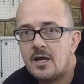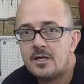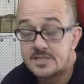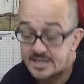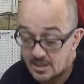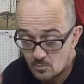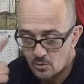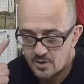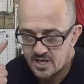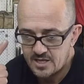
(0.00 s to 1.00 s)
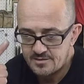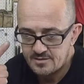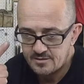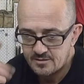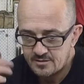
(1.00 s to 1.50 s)
to get my head
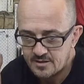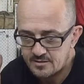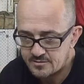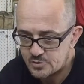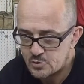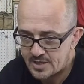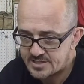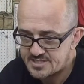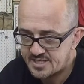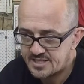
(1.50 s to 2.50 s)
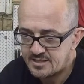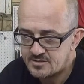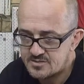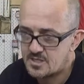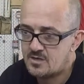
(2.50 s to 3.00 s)
in the track day
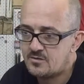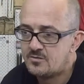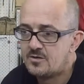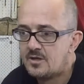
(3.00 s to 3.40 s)
zone,